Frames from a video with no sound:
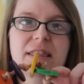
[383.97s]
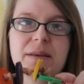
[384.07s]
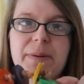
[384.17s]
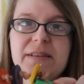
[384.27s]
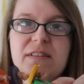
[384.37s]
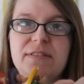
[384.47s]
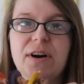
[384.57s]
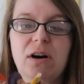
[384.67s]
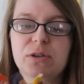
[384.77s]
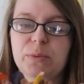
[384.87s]
the pieces of
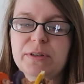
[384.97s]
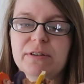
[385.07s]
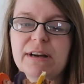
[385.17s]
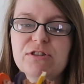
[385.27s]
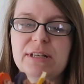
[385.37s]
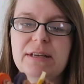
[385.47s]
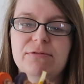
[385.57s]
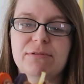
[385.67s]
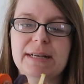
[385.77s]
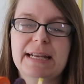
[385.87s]
hardwood are actually
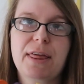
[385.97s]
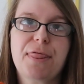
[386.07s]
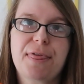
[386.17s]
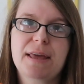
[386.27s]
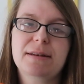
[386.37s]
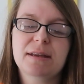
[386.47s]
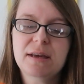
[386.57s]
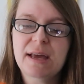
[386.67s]
really thin.